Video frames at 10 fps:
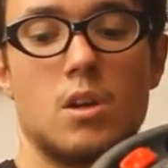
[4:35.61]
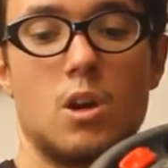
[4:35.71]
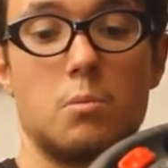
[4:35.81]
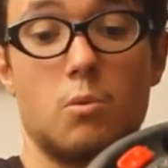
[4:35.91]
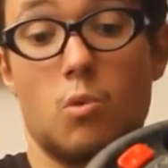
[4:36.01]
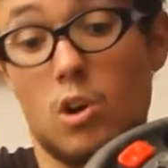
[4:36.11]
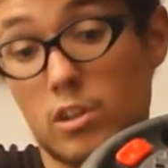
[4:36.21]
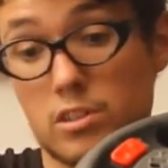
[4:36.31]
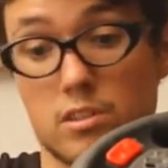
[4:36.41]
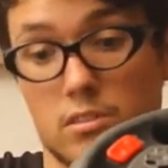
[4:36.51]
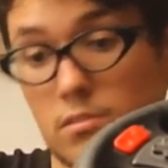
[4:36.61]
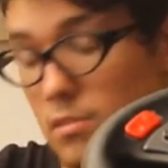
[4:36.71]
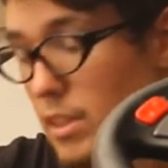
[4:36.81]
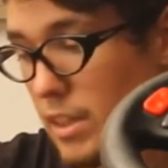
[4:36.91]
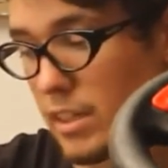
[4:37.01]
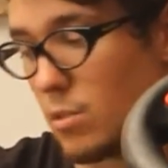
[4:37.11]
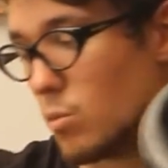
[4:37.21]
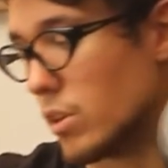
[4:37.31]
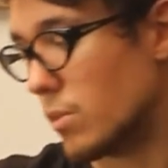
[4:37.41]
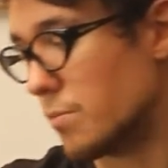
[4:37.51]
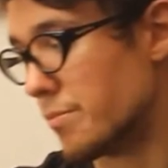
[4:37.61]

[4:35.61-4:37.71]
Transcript: Hope it works. I think it will.